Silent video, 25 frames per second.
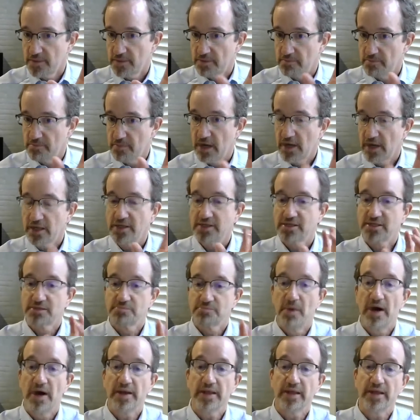Money is
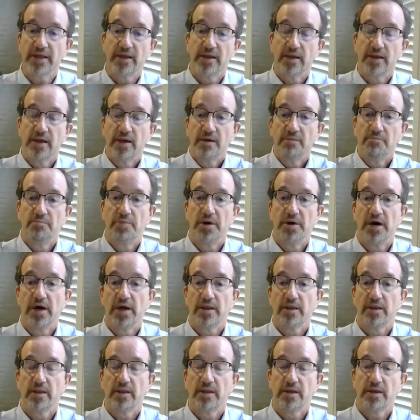money,
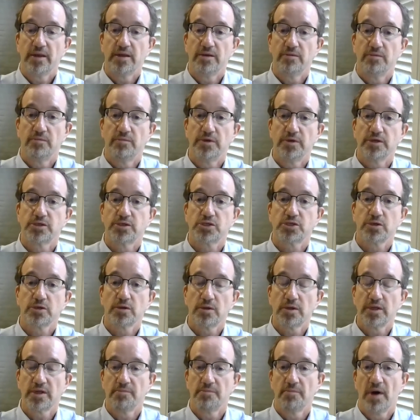but it
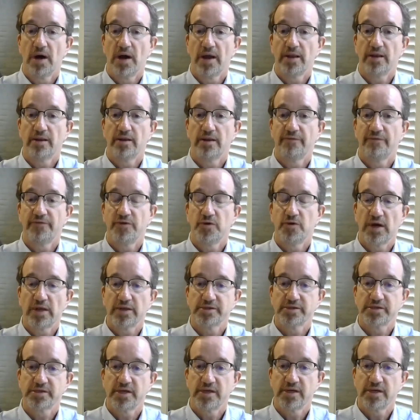certainly might, if you had to
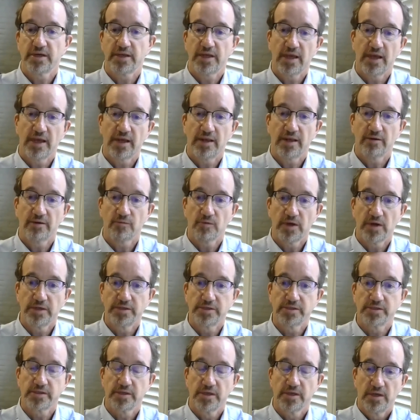say a candidate
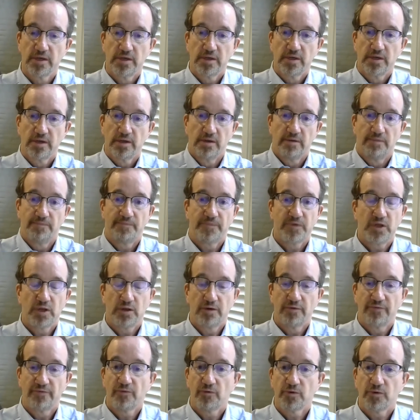raised,
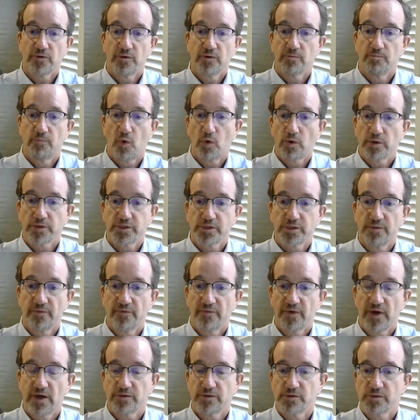for your board of
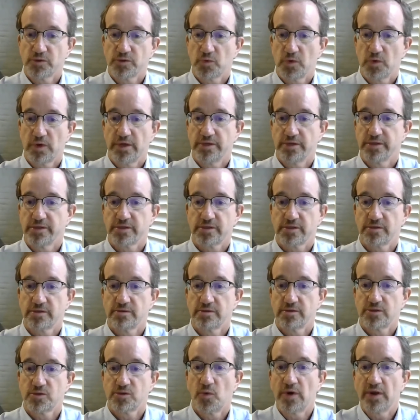supervisors raised
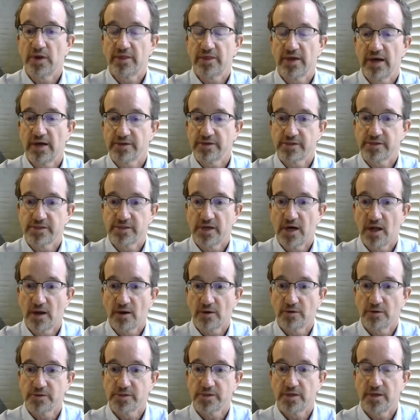
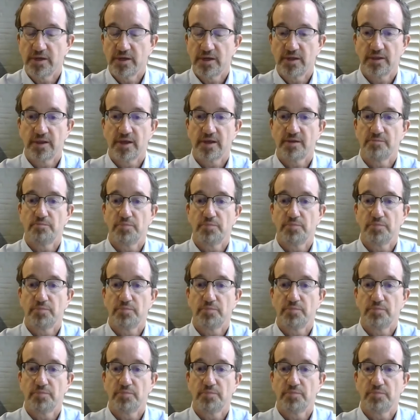$20,000 and they